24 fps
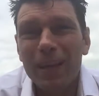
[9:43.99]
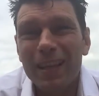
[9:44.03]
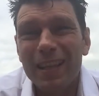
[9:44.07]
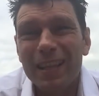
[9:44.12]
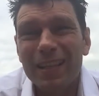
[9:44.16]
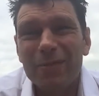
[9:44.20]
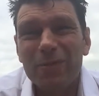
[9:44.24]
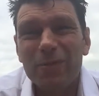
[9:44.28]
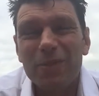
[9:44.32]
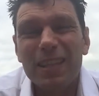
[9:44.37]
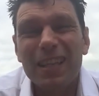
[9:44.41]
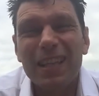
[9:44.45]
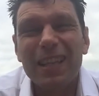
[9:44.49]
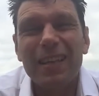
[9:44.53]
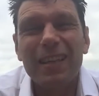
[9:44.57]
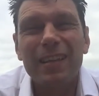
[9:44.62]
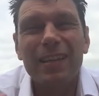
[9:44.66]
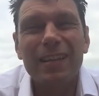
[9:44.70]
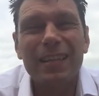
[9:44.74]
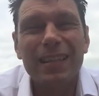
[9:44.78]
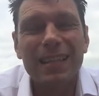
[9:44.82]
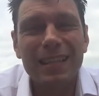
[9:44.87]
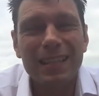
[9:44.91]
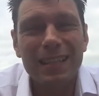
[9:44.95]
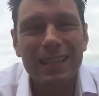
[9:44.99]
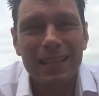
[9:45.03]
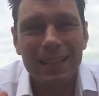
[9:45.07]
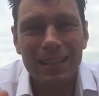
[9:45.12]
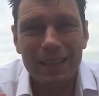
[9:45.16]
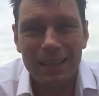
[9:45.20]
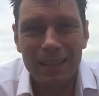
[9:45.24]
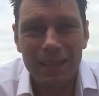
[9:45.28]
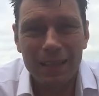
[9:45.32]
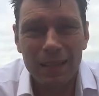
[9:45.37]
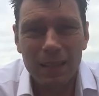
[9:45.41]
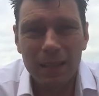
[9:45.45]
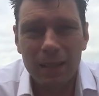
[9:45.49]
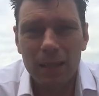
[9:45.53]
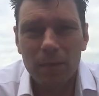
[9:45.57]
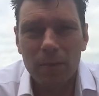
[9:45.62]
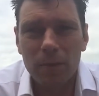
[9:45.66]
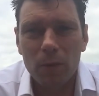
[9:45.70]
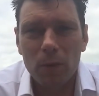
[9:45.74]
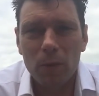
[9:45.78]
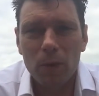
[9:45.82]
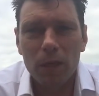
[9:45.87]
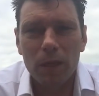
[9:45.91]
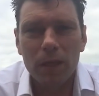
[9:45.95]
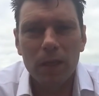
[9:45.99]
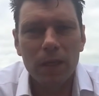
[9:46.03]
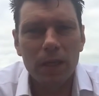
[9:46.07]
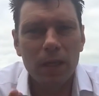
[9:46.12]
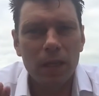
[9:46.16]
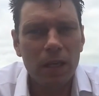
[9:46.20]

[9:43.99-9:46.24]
this was consistently number 1.